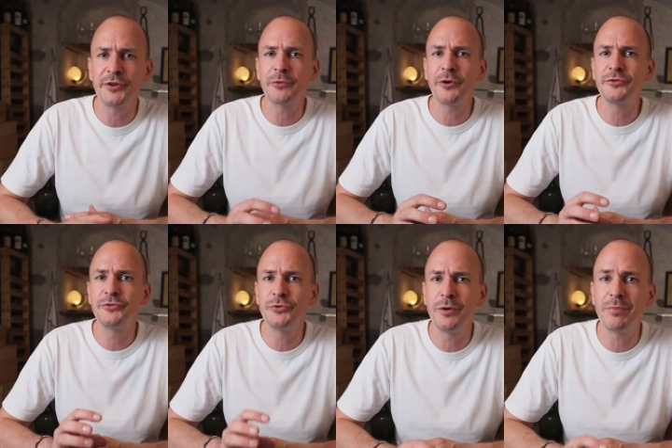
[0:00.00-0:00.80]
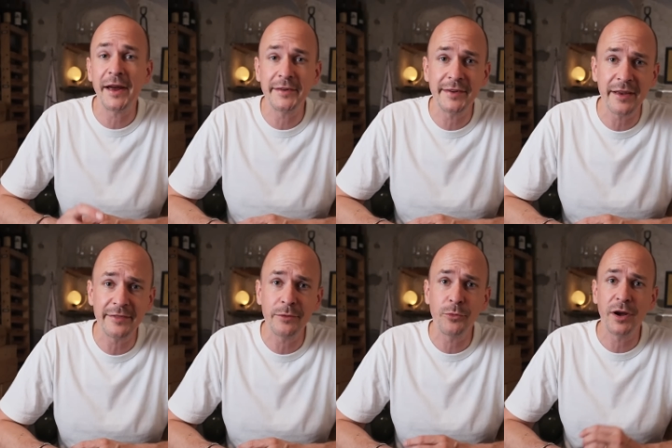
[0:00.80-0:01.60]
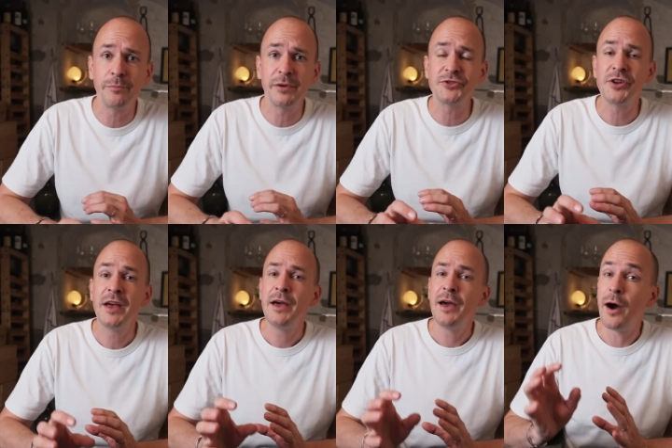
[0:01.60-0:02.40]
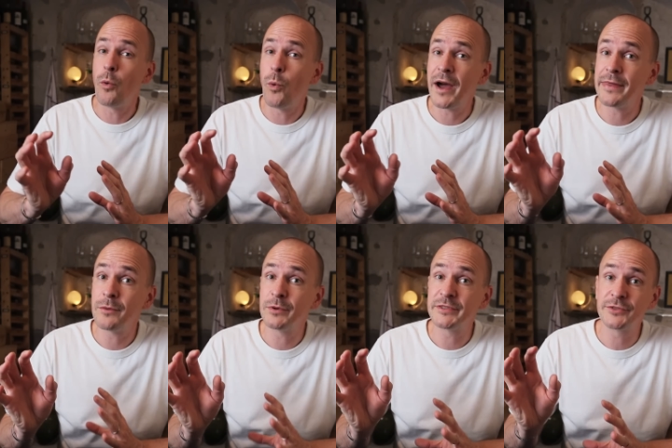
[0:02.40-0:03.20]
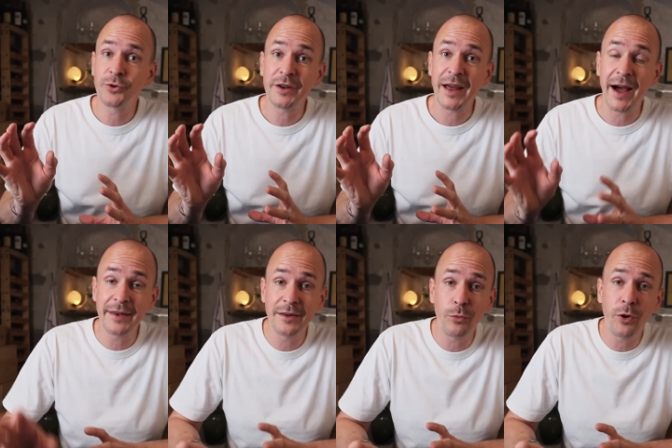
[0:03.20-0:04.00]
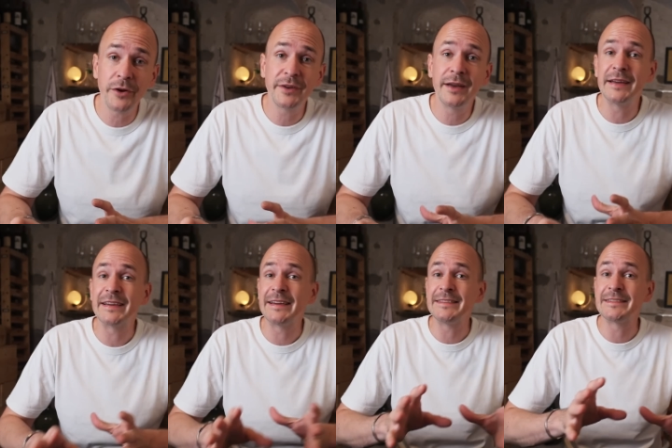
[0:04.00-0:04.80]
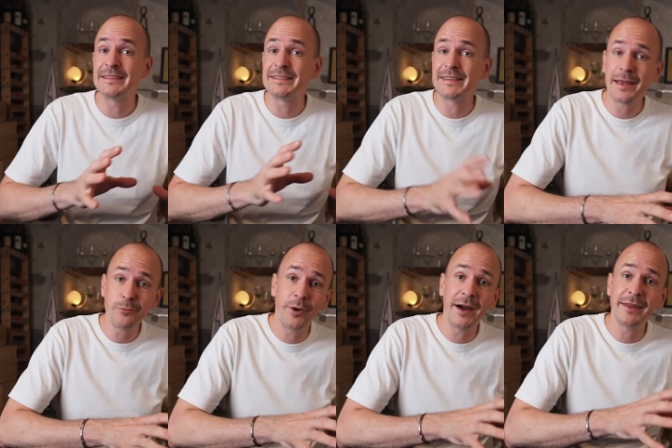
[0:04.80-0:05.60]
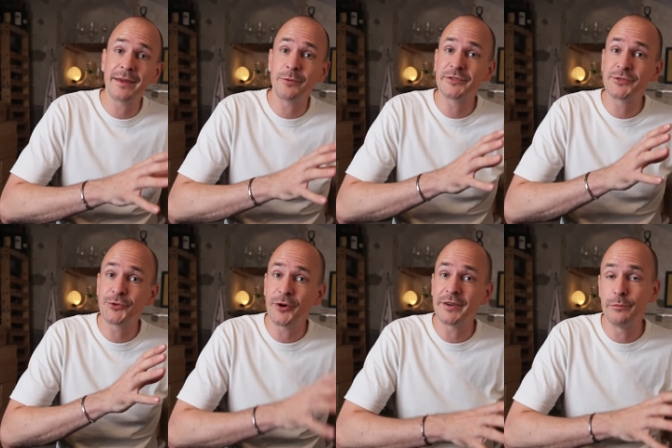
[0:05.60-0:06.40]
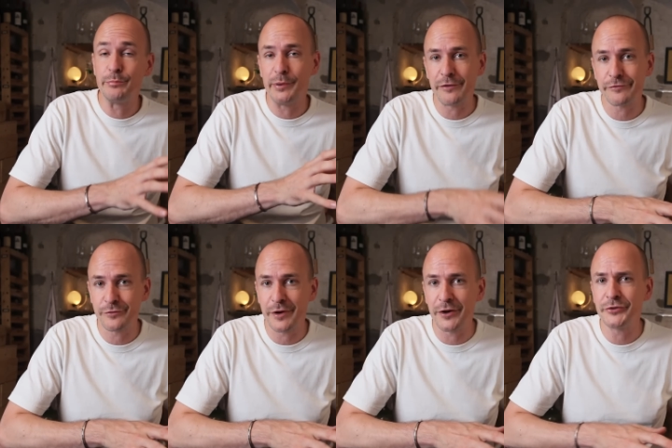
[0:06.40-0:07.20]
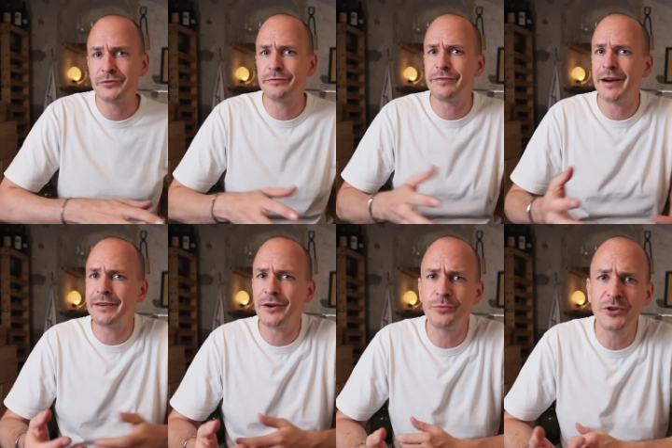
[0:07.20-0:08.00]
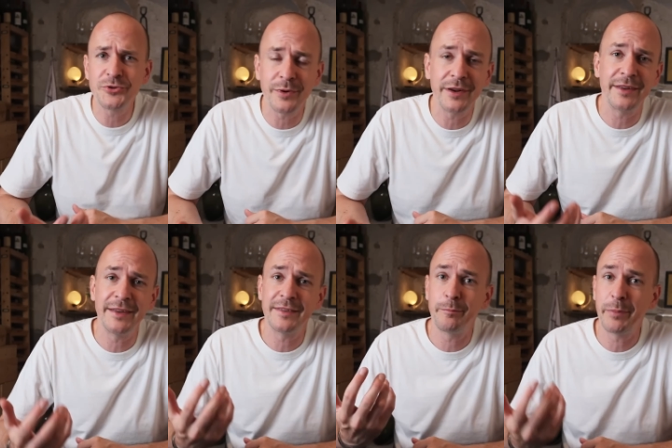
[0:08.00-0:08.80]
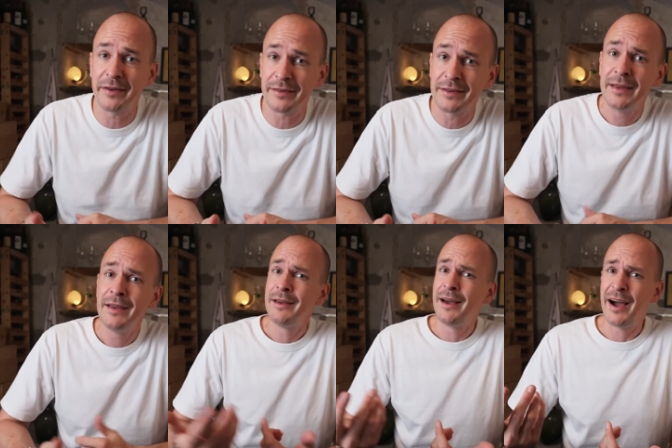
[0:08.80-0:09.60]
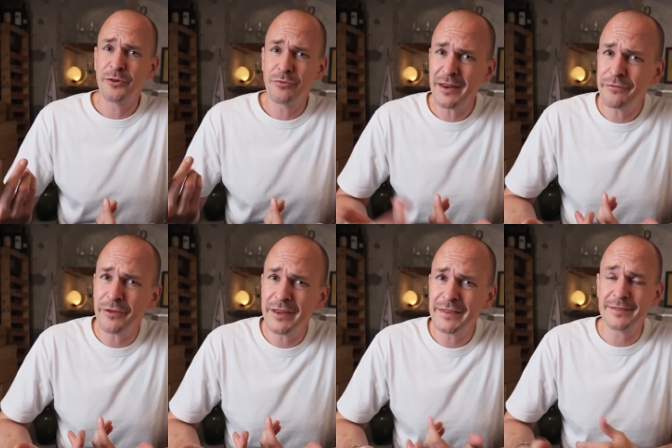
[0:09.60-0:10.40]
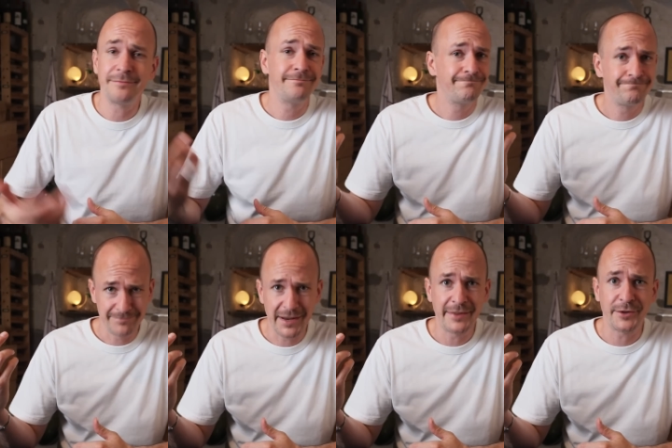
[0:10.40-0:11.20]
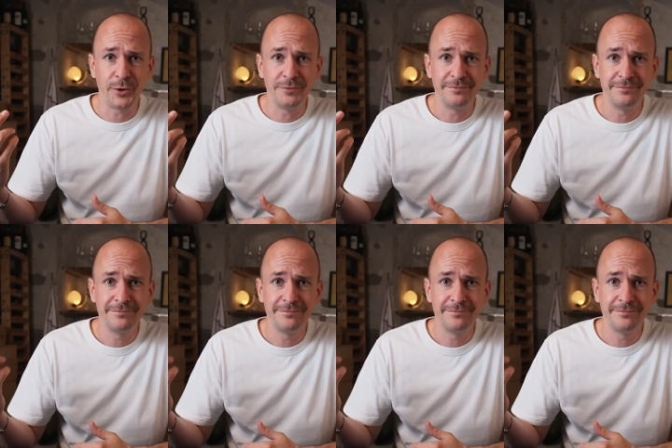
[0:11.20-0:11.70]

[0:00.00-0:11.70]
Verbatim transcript: so I'm going to do a blind tasting where I pitch a wine that was stored underwater against the same wine that was stored above ground to find out which one is better. Are you ready for this? Let's go.